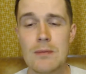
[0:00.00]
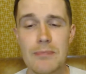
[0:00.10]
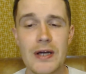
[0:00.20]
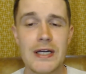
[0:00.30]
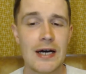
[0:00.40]

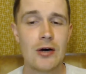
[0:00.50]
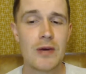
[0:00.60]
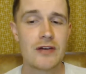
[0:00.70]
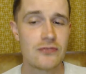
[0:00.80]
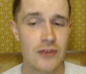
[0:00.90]
By now
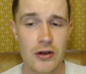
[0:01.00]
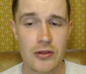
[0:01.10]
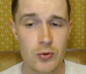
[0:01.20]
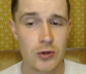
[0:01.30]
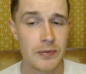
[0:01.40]
my father
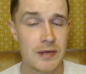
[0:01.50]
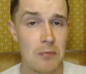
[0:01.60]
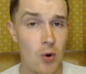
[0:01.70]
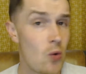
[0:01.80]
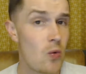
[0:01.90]
will be
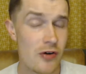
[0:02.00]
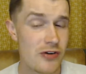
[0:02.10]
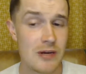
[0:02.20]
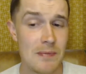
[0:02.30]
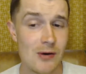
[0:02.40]
more
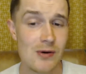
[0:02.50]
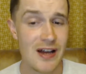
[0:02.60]
worried about